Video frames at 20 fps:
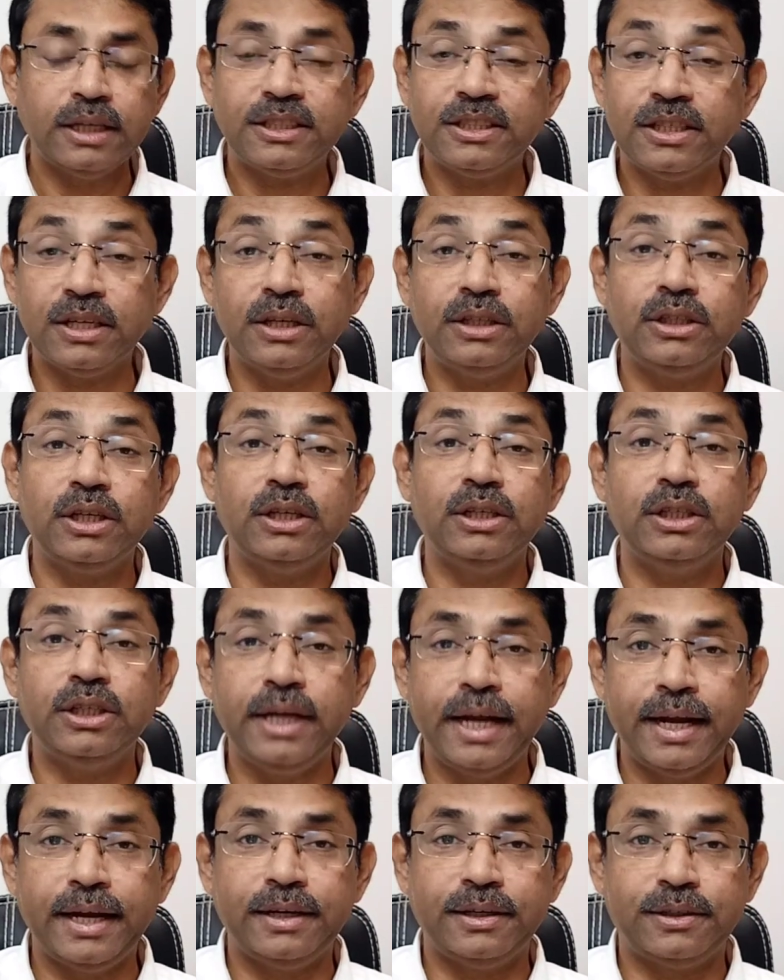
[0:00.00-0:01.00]
certain
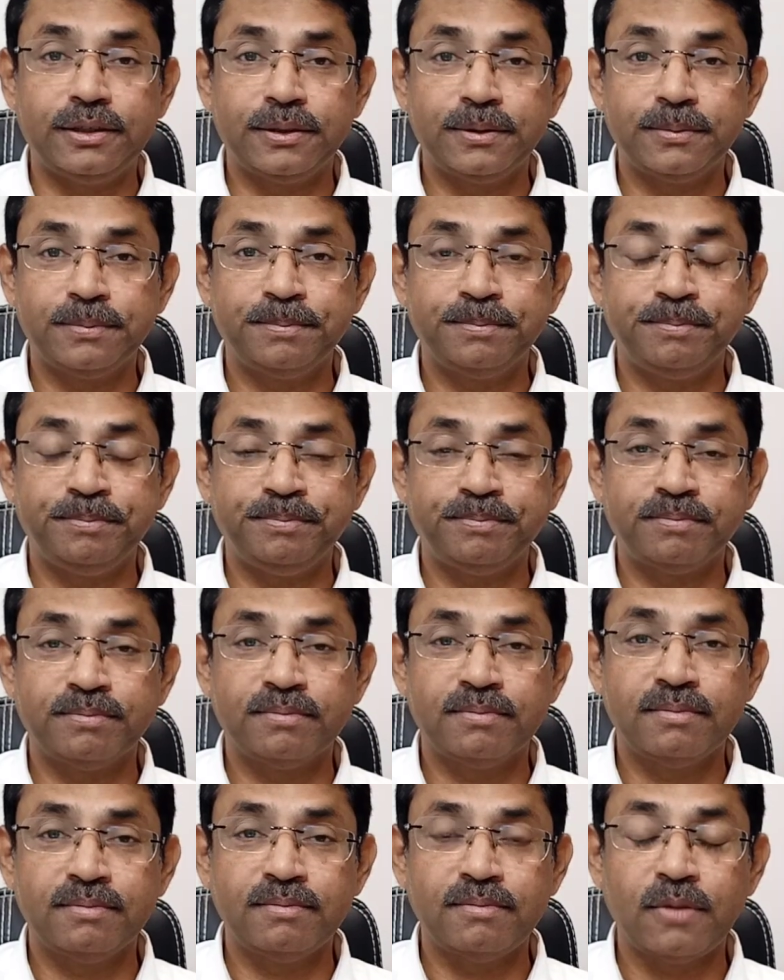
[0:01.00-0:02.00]
date?
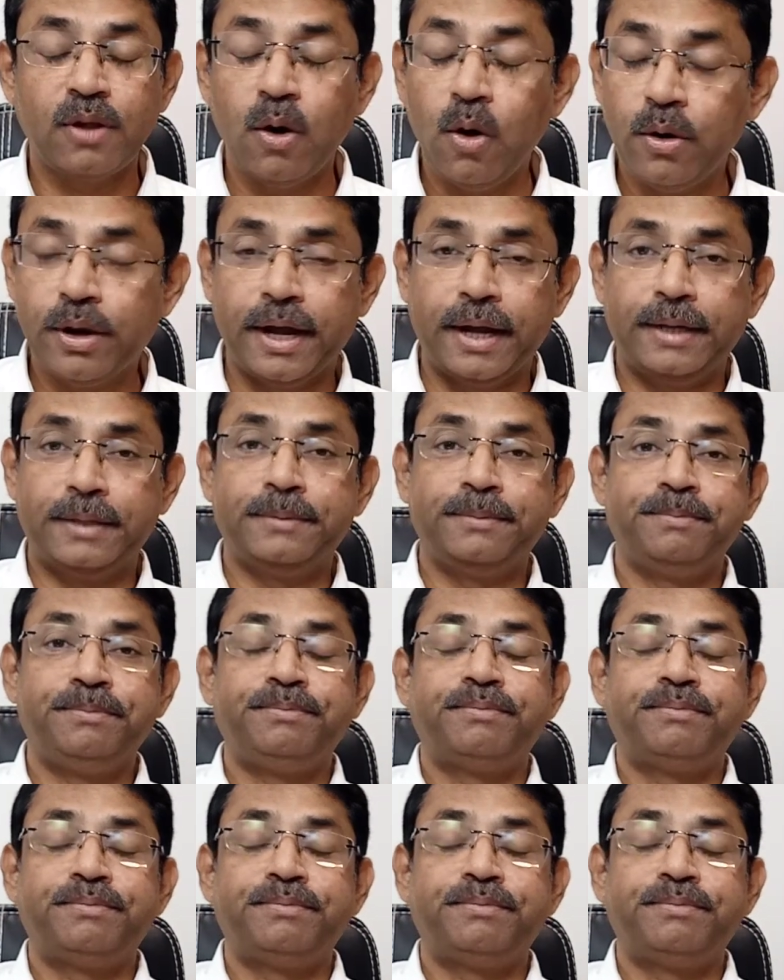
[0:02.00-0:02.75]
Okay.